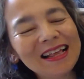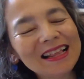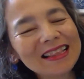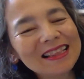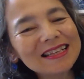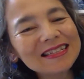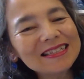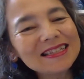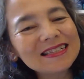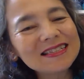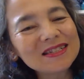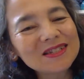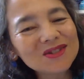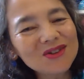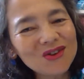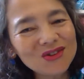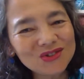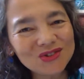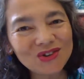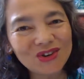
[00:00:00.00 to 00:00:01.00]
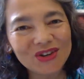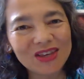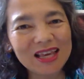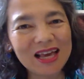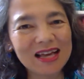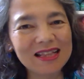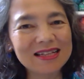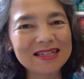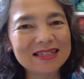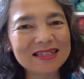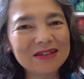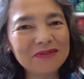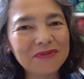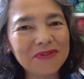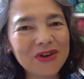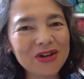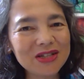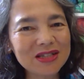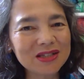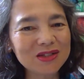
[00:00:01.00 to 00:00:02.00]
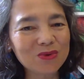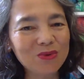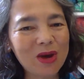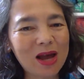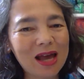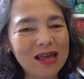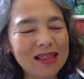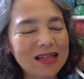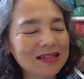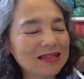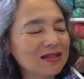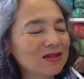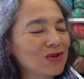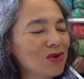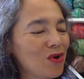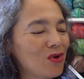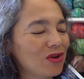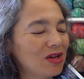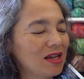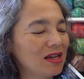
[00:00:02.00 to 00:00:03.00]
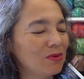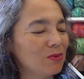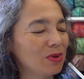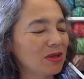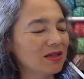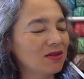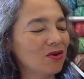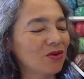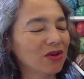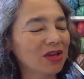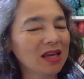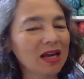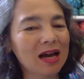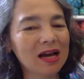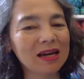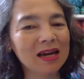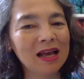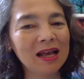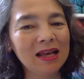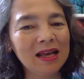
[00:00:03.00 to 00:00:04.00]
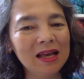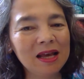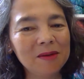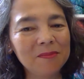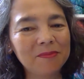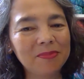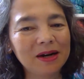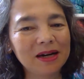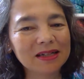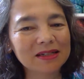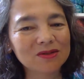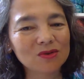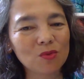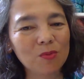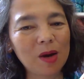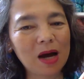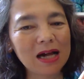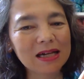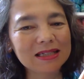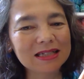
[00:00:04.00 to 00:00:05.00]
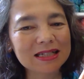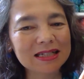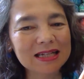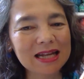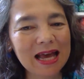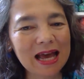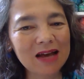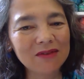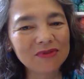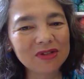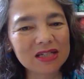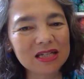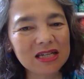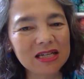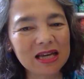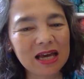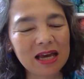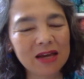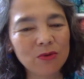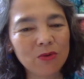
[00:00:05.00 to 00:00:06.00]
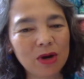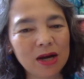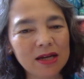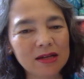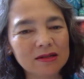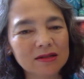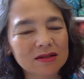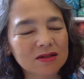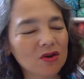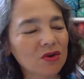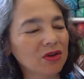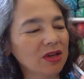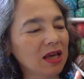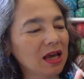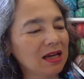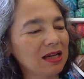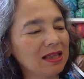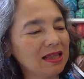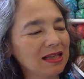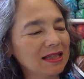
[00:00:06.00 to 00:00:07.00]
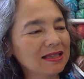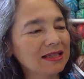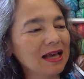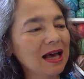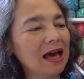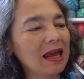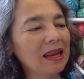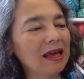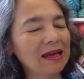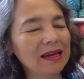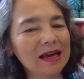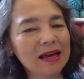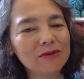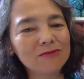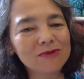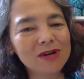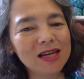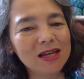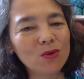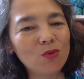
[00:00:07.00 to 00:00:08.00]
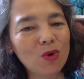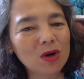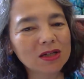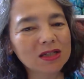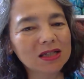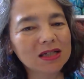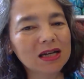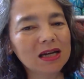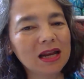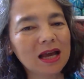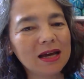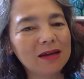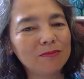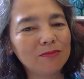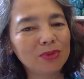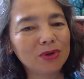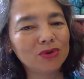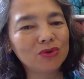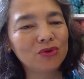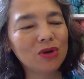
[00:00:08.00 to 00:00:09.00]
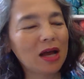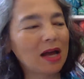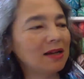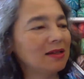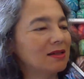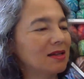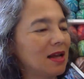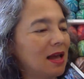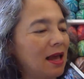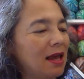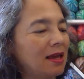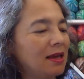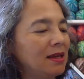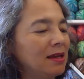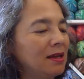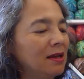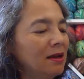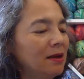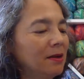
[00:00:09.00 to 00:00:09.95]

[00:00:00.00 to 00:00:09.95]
This is not sock yarn. It's the first square that's not knit with sock yarn, but Opal doesn't have a DK weight sock yarn in this color, and I really wanted a light blue and a